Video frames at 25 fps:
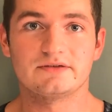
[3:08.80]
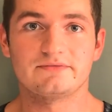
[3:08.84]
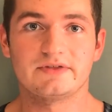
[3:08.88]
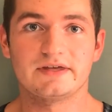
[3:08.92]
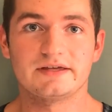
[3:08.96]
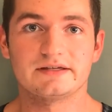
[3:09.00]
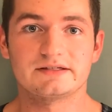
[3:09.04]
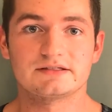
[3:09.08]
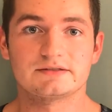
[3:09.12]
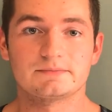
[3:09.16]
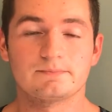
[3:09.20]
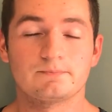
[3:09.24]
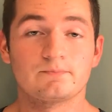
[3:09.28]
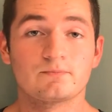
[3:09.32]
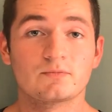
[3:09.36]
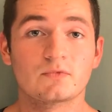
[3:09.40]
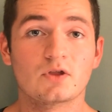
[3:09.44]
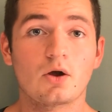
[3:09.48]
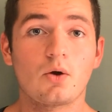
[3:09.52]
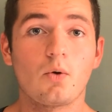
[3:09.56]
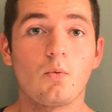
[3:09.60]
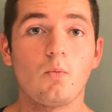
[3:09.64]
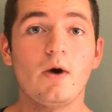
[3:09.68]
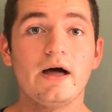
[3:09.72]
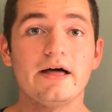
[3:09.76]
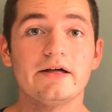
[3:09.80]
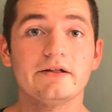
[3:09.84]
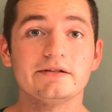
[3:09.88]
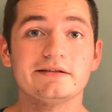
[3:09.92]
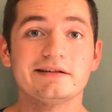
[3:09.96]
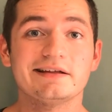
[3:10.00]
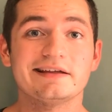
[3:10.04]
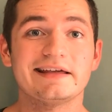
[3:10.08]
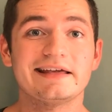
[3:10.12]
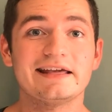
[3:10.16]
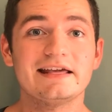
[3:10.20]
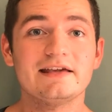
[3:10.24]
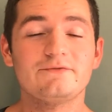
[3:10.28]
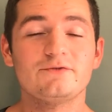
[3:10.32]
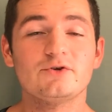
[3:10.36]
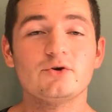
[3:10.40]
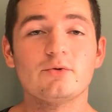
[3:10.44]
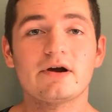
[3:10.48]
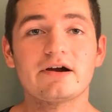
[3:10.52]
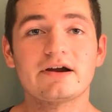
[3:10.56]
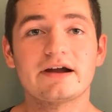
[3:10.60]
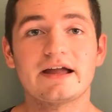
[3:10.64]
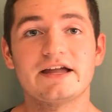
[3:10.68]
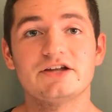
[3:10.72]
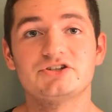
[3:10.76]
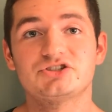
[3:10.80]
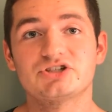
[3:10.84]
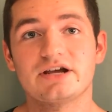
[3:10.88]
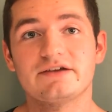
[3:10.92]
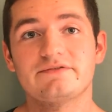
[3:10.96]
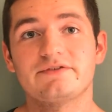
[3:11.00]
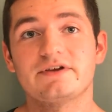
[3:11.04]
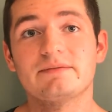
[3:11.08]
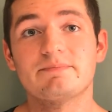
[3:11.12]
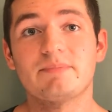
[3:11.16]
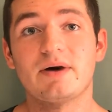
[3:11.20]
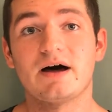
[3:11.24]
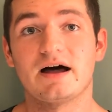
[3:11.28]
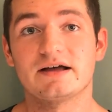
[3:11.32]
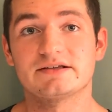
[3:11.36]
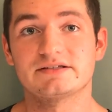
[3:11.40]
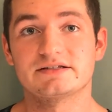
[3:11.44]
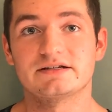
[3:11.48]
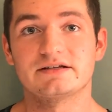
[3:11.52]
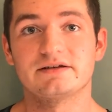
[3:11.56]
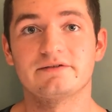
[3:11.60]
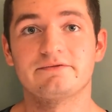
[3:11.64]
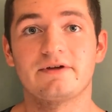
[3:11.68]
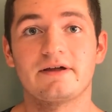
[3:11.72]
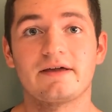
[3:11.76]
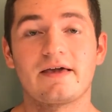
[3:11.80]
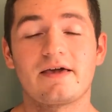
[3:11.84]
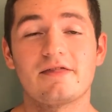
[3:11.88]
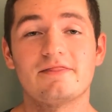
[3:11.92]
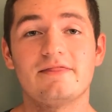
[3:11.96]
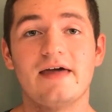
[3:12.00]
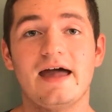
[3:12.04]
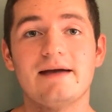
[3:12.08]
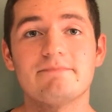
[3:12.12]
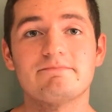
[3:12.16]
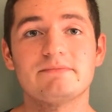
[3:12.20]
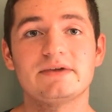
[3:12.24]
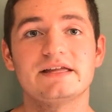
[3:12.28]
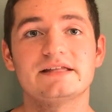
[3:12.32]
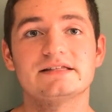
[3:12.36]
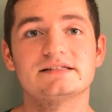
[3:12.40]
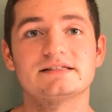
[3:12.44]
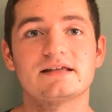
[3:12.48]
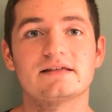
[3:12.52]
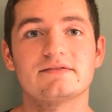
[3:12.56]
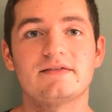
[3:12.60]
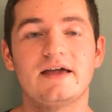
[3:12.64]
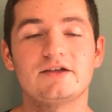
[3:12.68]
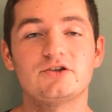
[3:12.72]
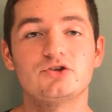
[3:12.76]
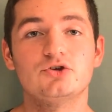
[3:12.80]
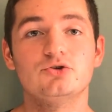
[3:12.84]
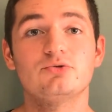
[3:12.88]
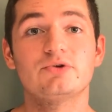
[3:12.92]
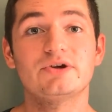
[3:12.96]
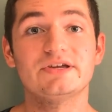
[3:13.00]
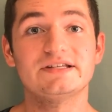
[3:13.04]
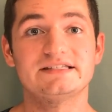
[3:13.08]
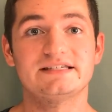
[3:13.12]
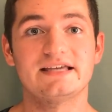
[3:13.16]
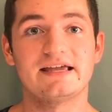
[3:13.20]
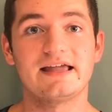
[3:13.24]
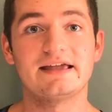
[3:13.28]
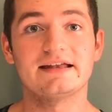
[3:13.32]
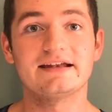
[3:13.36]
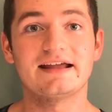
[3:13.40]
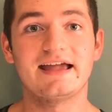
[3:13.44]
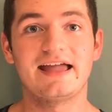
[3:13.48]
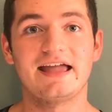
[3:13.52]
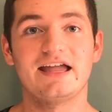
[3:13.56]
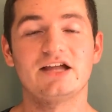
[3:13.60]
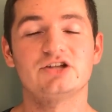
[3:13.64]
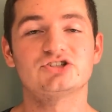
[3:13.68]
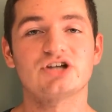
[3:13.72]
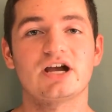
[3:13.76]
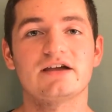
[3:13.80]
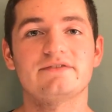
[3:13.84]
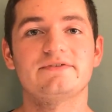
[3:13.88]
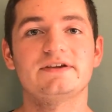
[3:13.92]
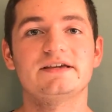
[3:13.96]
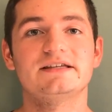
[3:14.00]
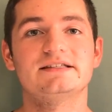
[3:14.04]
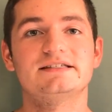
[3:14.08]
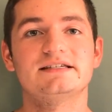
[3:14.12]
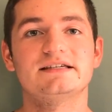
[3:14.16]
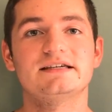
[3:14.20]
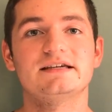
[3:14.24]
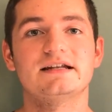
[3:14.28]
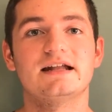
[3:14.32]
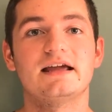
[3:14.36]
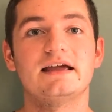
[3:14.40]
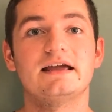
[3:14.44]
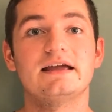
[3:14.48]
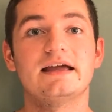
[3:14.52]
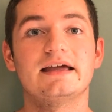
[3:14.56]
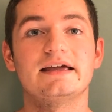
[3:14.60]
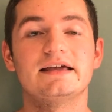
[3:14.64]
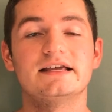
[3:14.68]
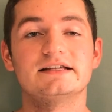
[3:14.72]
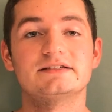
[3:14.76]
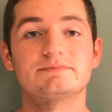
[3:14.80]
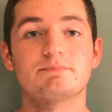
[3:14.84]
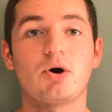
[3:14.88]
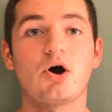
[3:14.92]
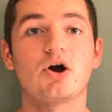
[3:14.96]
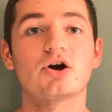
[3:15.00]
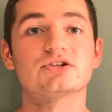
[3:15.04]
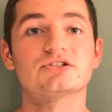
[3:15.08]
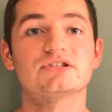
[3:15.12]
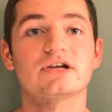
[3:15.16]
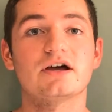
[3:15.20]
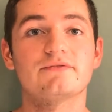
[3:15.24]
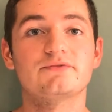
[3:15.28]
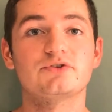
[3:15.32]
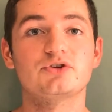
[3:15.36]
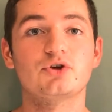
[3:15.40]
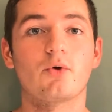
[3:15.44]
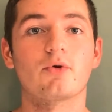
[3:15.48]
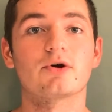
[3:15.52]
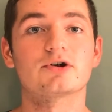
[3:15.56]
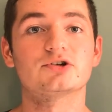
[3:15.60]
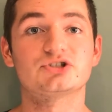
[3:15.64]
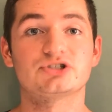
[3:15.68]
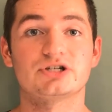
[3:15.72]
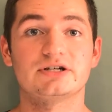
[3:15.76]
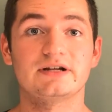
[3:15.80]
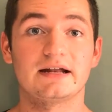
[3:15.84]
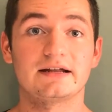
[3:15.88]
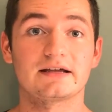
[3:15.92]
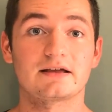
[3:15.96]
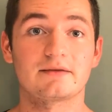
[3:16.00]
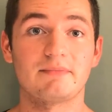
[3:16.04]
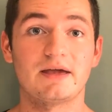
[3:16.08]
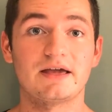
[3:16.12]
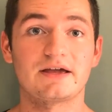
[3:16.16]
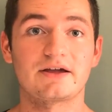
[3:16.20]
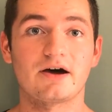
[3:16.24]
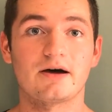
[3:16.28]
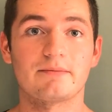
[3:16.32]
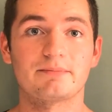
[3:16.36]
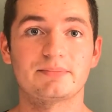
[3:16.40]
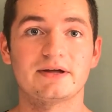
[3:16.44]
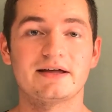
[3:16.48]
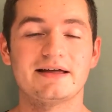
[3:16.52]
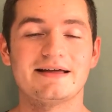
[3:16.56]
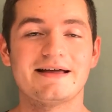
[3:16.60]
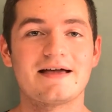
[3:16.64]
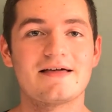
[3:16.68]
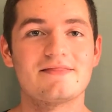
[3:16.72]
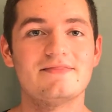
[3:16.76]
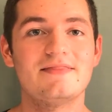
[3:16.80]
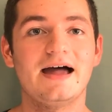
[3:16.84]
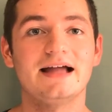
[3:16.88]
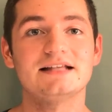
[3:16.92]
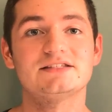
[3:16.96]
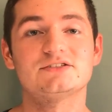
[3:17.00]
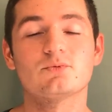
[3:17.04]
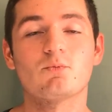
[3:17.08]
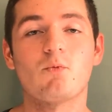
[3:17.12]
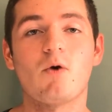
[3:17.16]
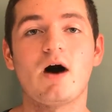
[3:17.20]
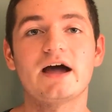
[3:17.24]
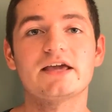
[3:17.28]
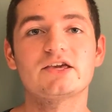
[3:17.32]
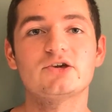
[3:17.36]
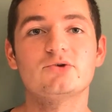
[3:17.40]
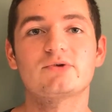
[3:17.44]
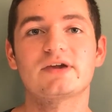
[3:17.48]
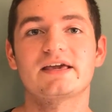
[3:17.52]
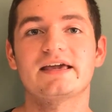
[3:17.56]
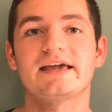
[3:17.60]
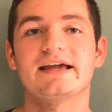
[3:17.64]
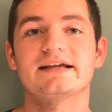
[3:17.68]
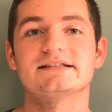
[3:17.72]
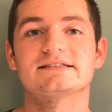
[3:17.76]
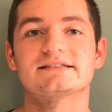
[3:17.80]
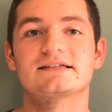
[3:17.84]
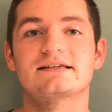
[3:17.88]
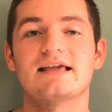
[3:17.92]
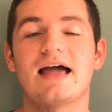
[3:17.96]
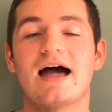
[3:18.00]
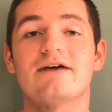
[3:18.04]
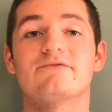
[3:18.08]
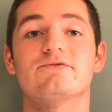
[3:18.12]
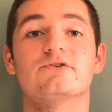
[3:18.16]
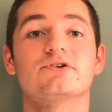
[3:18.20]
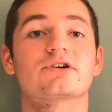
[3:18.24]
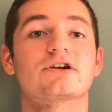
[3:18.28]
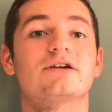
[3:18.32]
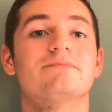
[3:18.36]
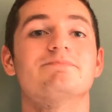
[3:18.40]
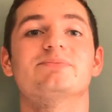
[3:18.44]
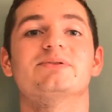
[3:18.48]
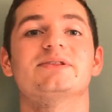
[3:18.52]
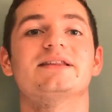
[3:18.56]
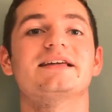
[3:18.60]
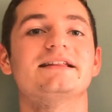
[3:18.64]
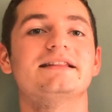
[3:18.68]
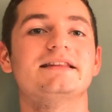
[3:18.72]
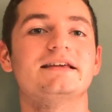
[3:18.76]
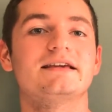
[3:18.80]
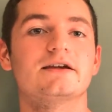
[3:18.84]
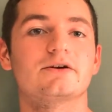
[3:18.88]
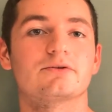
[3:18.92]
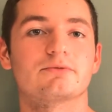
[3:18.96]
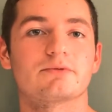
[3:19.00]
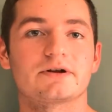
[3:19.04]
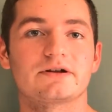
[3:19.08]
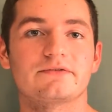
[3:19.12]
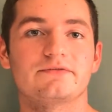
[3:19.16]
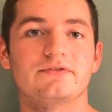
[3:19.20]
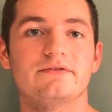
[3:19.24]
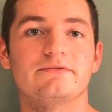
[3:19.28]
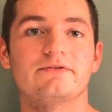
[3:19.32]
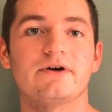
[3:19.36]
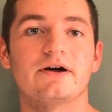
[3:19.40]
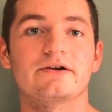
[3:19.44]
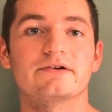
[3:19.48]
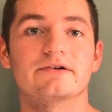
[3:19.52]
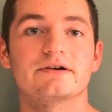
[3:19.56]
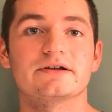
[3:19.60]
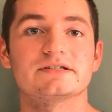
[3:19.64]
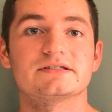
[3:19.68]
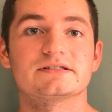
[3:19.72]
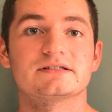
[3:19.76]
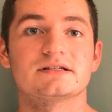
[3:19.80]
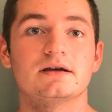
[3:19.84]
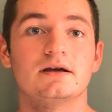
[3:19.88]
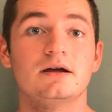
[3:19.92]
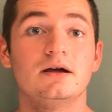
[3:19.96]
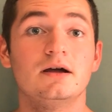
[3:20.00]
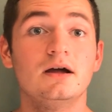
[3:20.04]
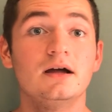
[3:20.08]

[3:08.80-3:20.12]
of this? Well, if you are HIV positive, that means that you contain HIV DNA as part of your genetic makeup. That's why you can't ever completely get rid of the virus.